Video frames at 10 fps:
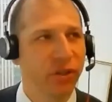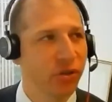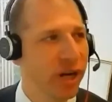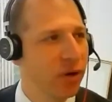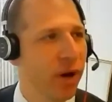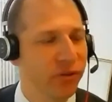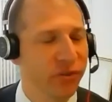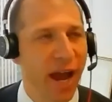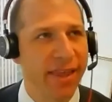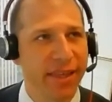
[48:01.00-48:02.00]
a great question.
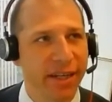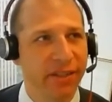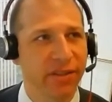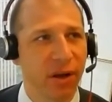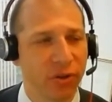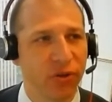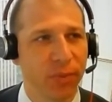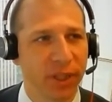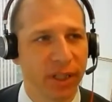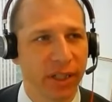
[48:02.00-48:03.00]
I think it's
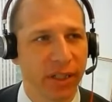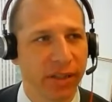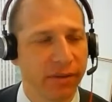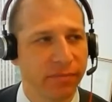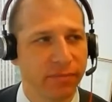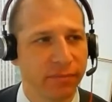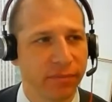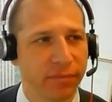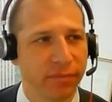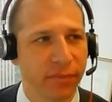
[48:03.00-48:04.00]
ultimately
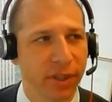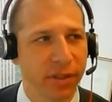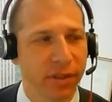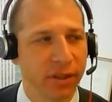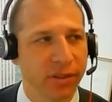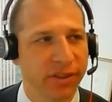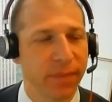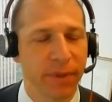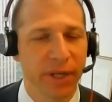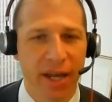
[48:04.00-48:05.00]
a
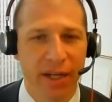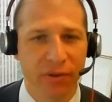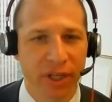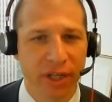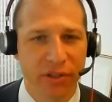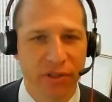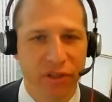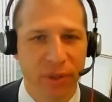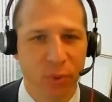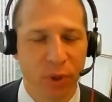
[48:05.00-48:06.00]
symbiotic
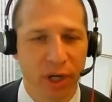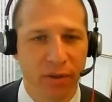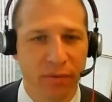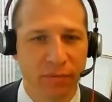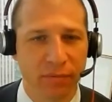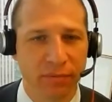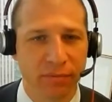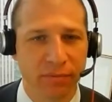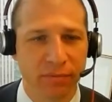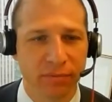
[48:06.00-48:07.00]
relationship where
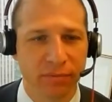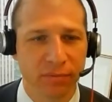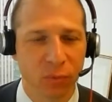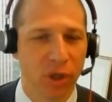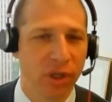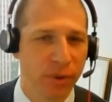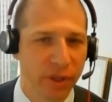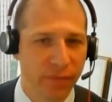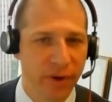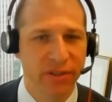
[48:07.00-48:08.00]
working
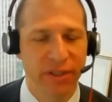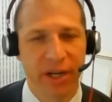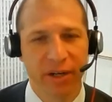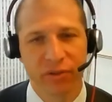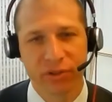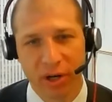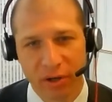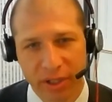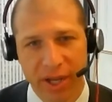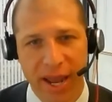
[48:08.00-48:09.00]
with investigators in
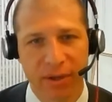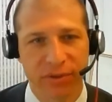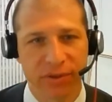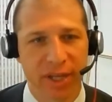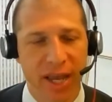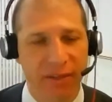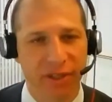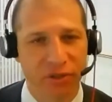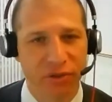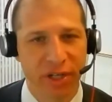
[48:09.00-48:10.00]
our in-house
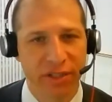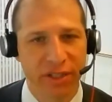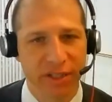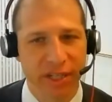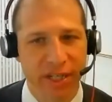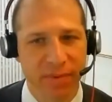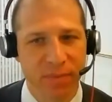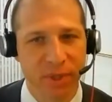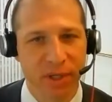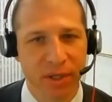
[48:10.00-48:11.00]
asset tracing team,